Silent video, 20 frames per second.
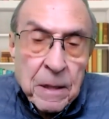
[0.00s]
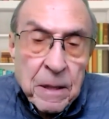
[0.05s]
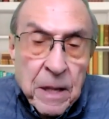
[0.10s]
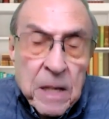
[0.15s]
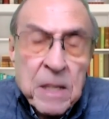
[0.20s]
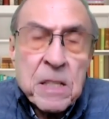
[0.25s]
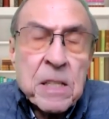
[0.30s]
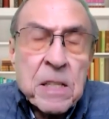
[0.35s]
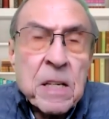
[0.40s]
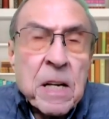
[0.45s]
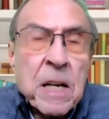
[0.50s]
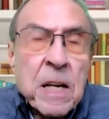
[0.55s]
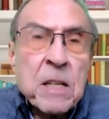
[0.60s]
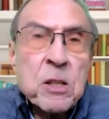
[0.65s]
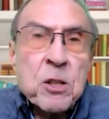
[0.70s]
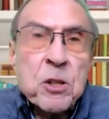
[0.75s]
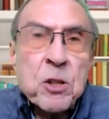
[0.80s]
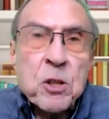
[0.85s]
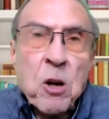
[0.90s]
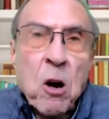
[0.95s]
This is
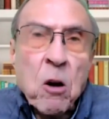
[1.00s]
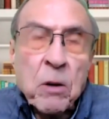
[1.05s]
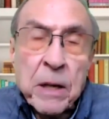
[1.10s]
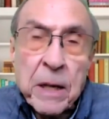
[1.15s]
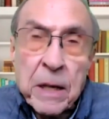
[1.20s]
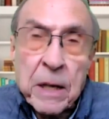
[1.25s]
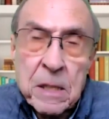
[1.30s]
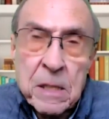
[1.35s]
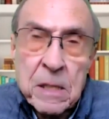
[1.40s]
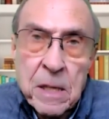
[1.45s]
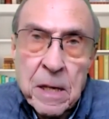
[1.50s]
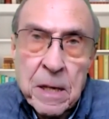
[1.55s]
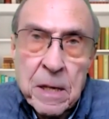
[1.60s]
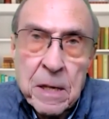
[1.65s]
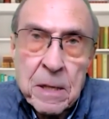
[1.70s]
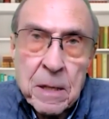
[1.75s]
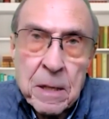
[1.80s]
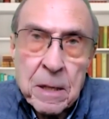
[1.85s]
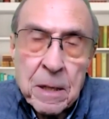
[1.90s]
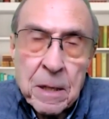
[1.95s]
shocking,
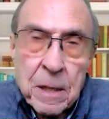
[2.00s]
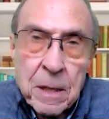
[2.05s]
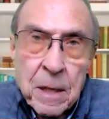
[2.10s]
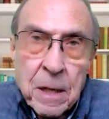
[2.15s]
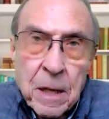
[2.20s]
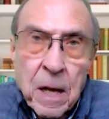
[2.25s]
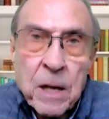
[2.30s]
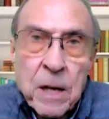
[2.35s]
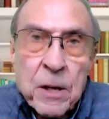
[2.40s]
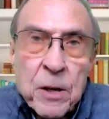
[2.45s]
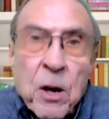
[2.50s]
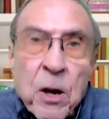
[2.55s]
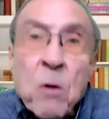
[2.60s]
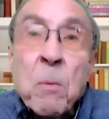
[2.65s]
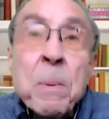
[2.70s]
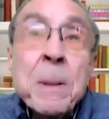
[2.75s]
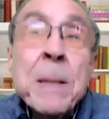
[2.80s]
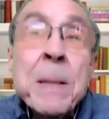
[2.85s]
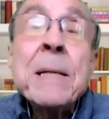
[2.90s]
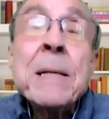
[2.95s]
Sid, and
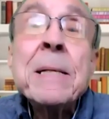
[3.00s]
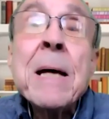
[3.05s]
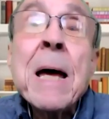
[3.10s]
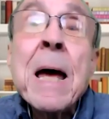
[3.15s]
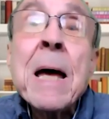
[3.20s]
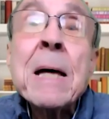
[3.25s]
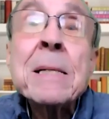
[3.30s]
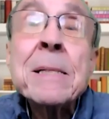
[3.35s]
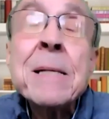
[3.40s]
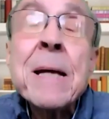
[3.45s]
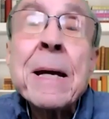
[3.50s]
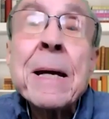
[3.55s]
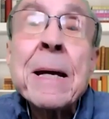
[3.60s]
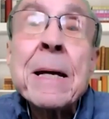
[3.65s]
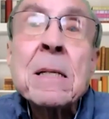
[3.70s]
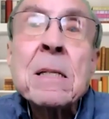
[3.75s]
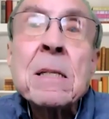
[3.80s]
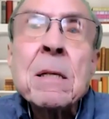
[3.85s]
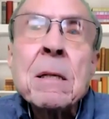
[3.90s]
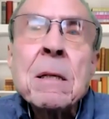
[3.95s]
nobody dare say
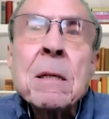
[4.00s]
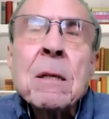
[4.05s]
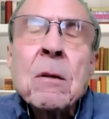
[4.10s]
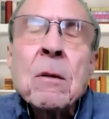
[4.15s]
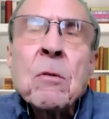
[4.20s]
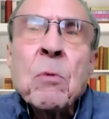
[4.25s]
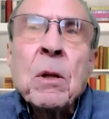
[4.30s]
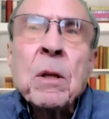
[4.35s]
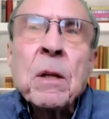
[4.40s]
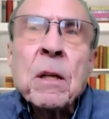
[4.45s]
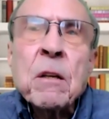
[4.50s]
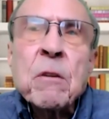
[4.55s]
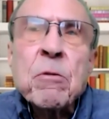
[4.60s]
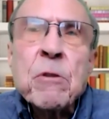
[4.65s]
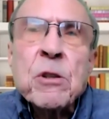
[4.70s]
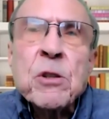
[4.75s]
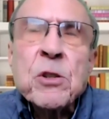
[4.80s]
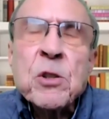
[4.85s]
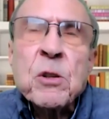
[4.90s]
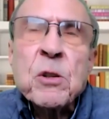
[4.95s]
it. Will the
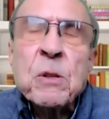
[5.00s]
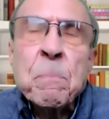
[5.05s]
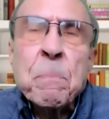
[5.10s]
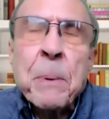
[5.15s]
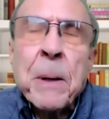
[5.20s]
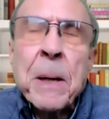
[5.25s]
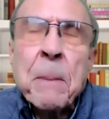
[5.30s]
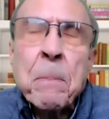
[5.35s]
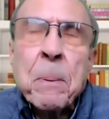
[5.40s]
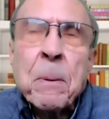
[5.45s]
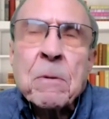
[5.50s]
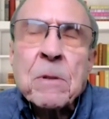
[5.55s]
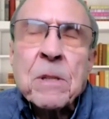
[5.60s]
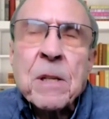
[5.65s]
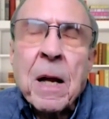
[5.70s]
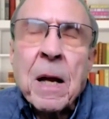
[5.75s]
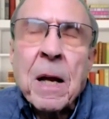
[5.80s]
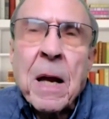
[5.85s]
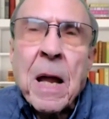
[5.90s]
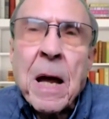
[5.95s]
Christian People's
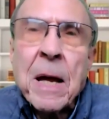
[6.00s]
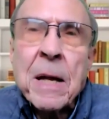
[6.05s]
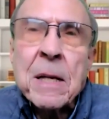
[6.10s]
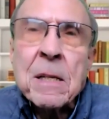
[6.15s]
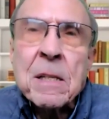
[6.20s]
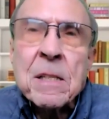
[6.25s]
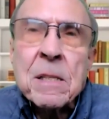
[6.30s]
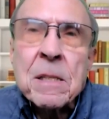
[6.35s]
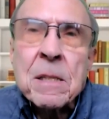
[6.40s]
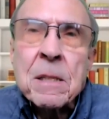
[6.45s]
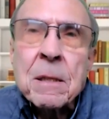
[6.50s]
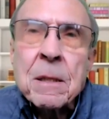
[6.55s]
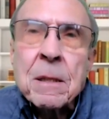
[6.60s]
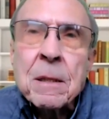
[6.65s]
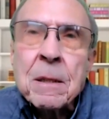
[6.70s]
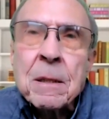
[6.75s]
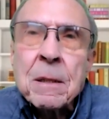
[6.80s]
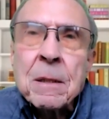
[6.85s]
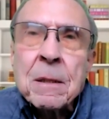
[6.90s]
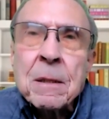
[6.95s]
Alliance
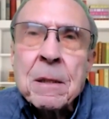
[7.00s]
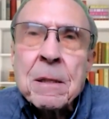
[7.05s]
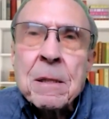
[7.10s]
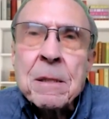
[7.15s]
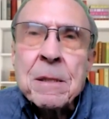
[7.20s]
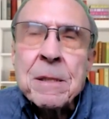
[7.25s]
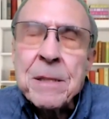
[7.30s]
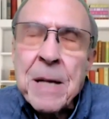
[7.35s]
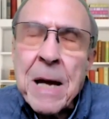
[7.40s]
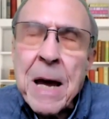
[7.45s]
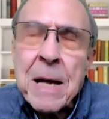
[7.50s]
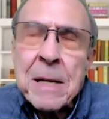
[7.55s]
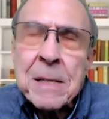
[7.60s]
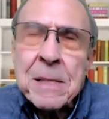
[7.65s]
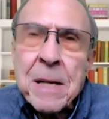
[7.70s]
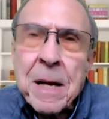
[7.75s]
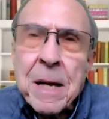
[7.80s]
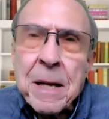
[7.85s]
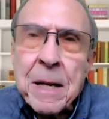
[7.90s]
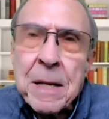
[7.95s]
dare
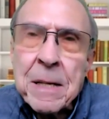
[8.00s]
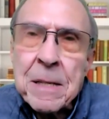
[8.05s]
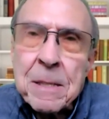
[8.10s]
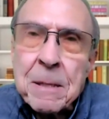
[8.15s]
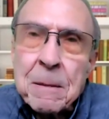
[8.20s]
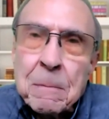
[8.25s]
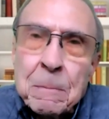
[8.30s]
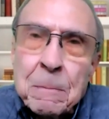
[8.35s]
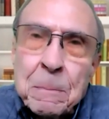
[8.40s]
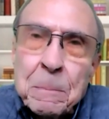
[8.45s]
say it?